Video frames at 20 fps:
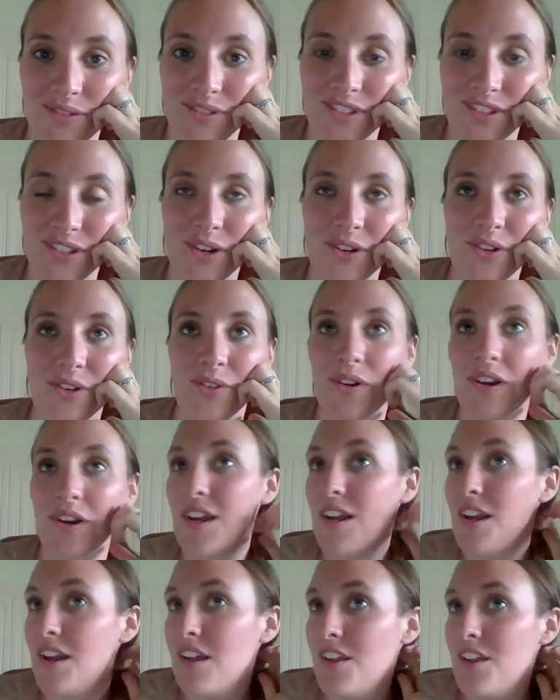So
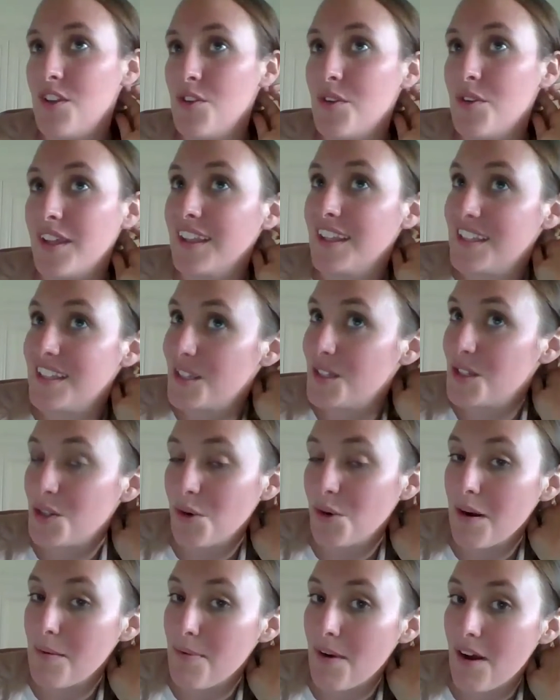you can listen
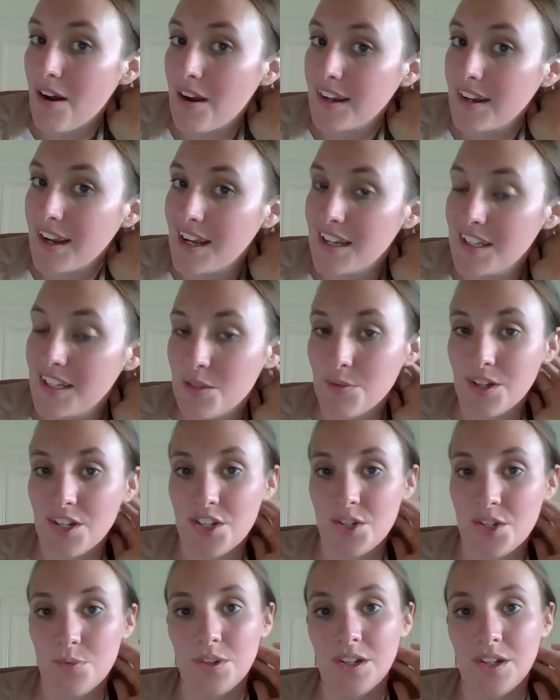to our podcast,
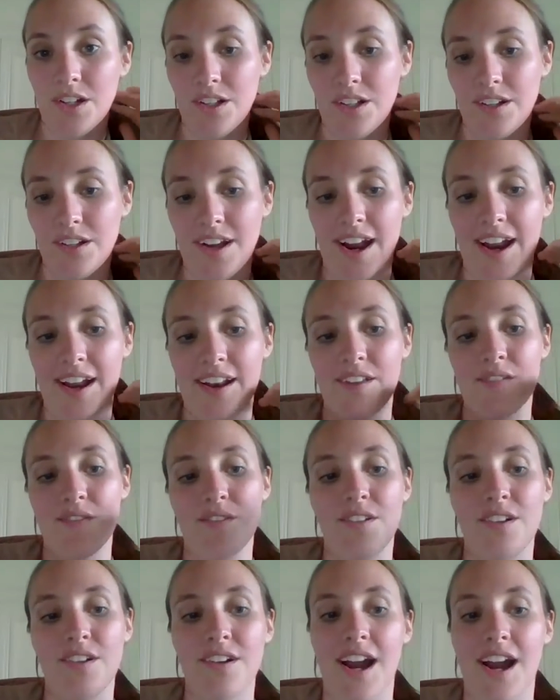which will kind
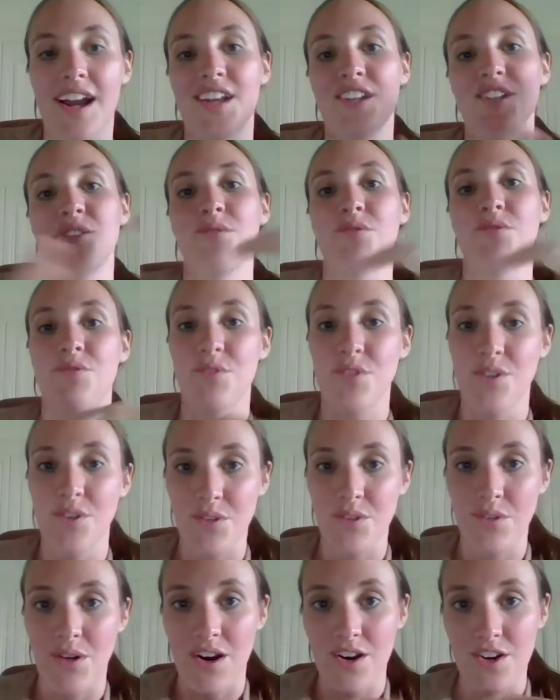of guide you
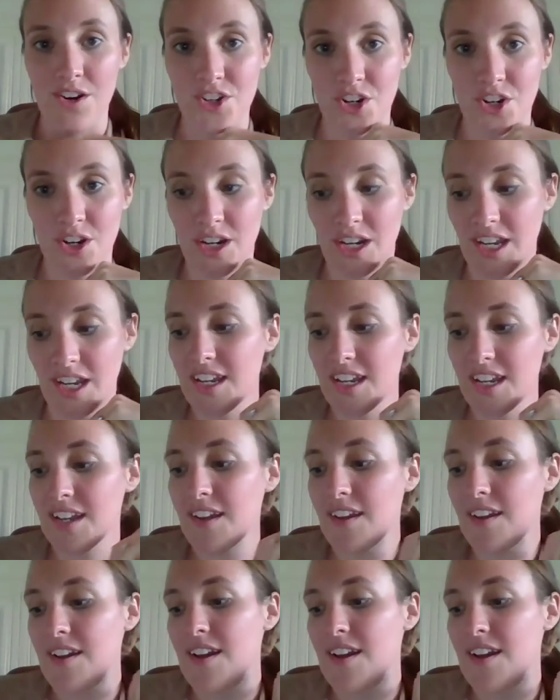through our journey.